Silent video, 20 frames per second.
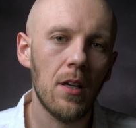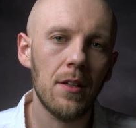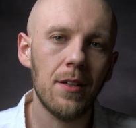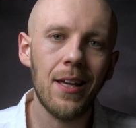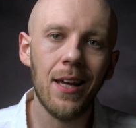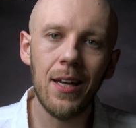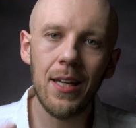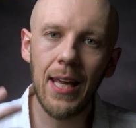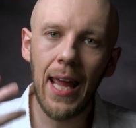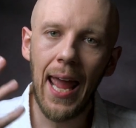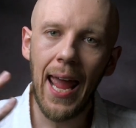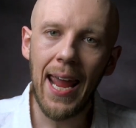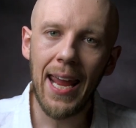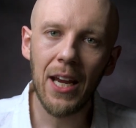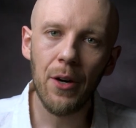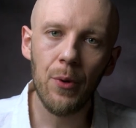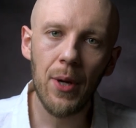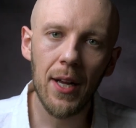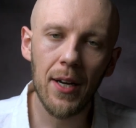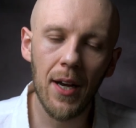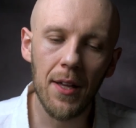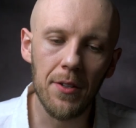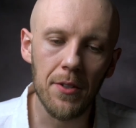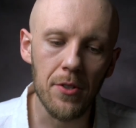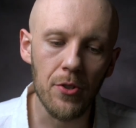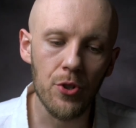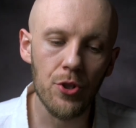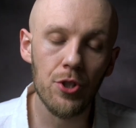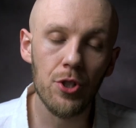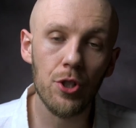getting angry at
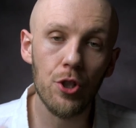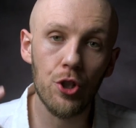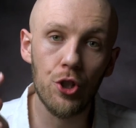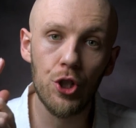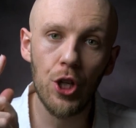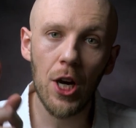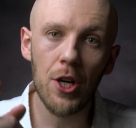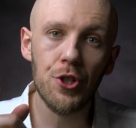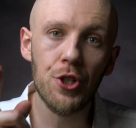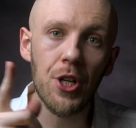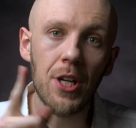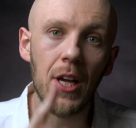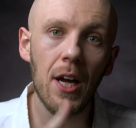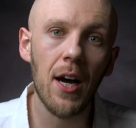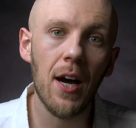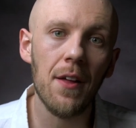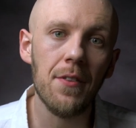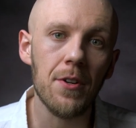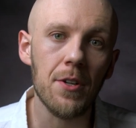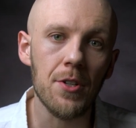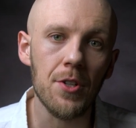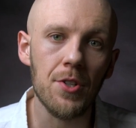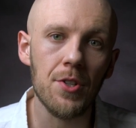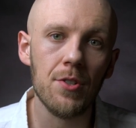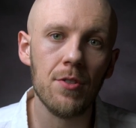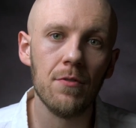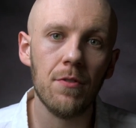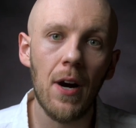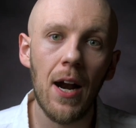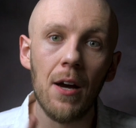others, judging
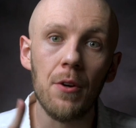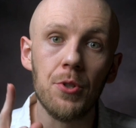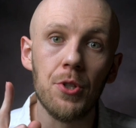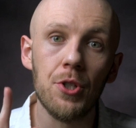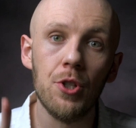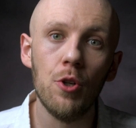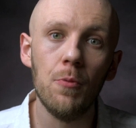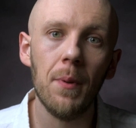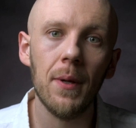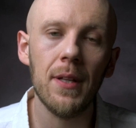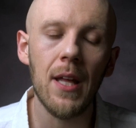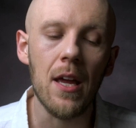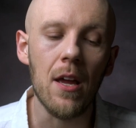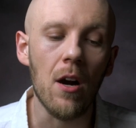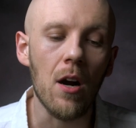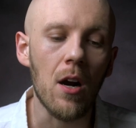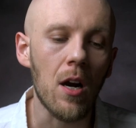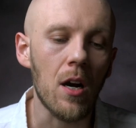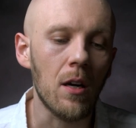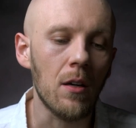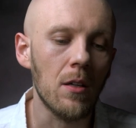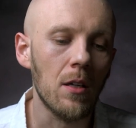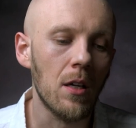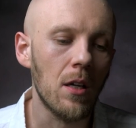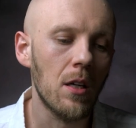others for how stupid they are.